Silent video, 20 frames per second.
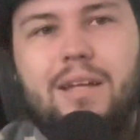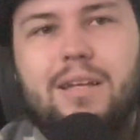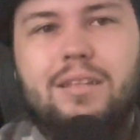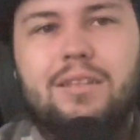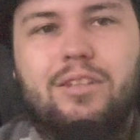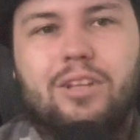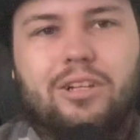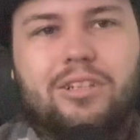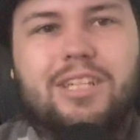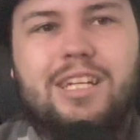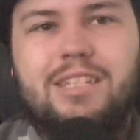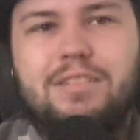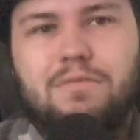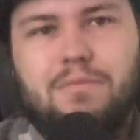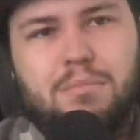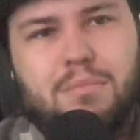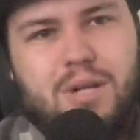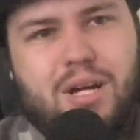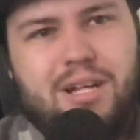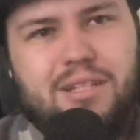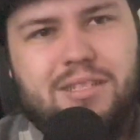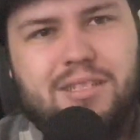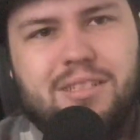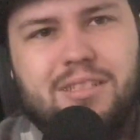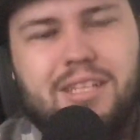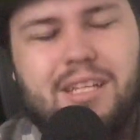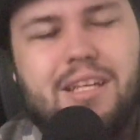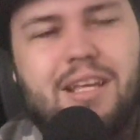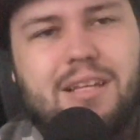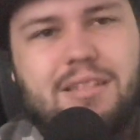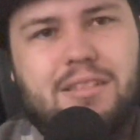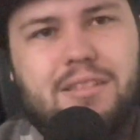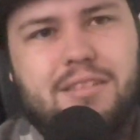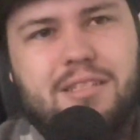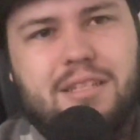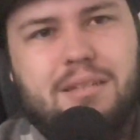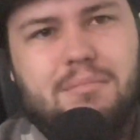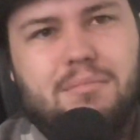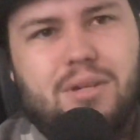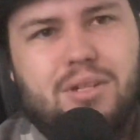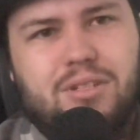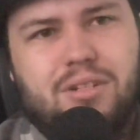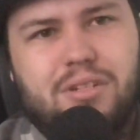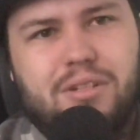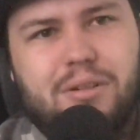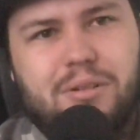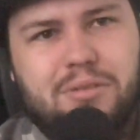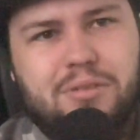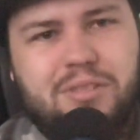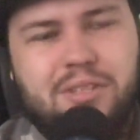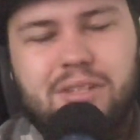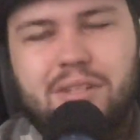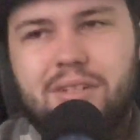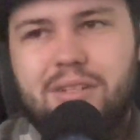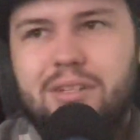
Look, he's from Boston. He hasn't seen much of those.